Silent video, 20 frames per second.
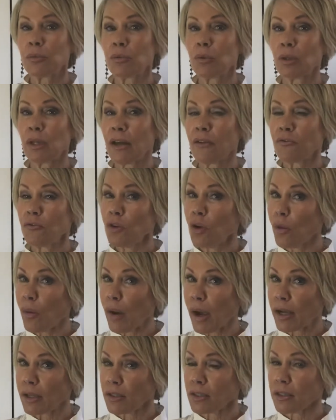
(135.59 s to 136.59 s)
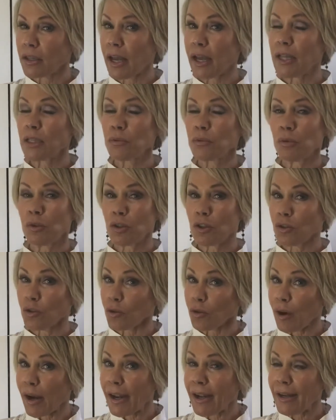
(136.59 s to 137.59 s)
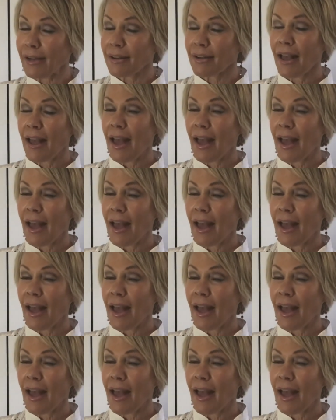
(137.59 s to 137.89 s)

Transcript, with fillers: we'll have no exercise, which is great,